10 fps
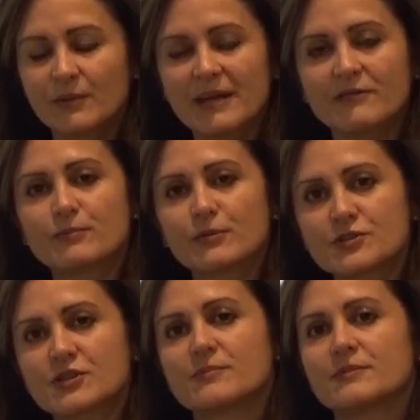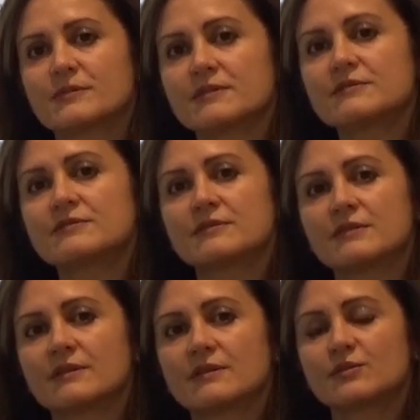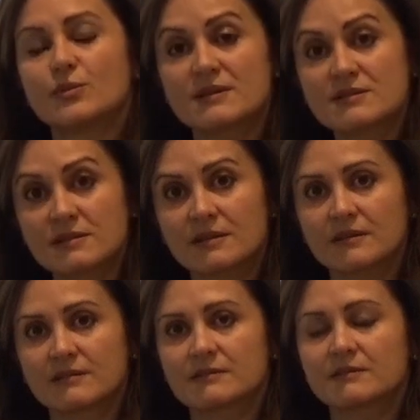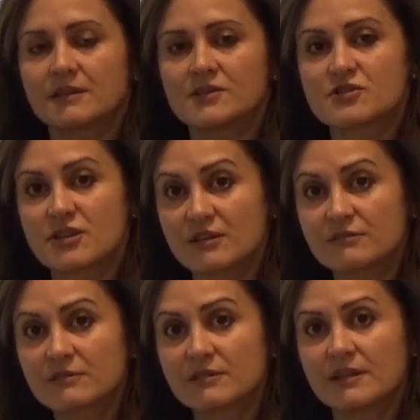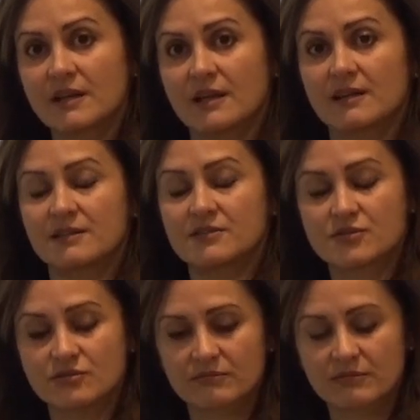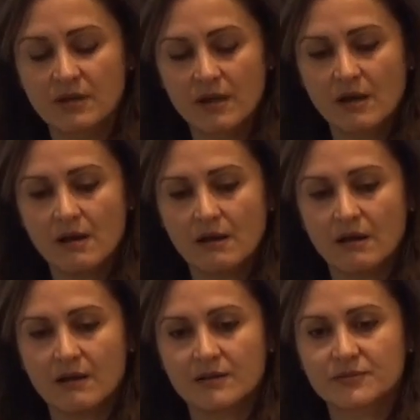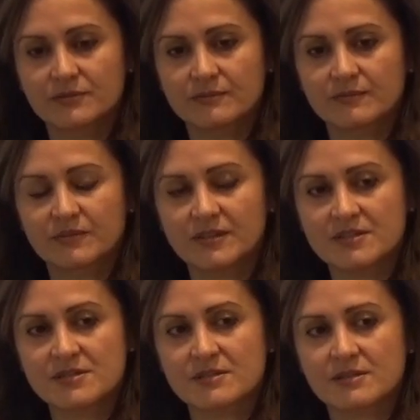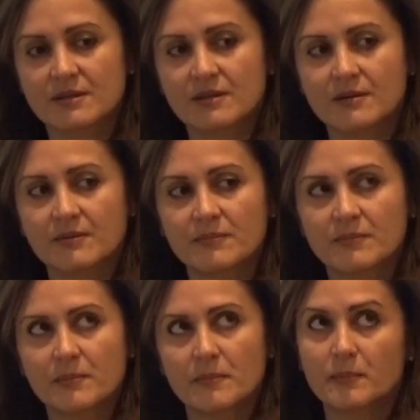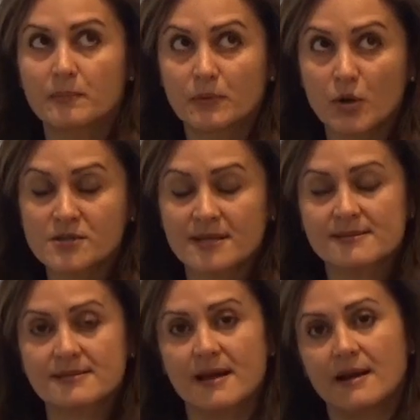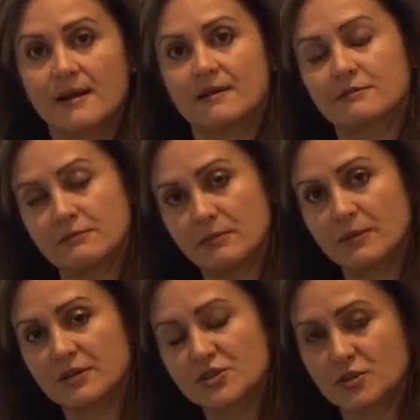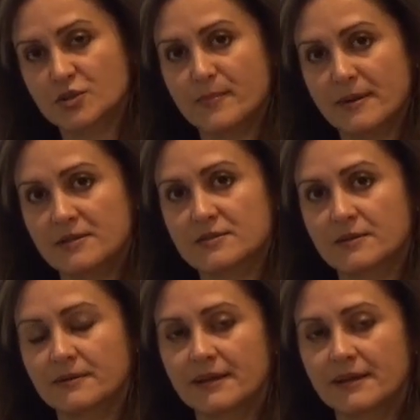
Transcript: We have project period uh, twice a year, in January and in June. And uh, these uh, projects are research-based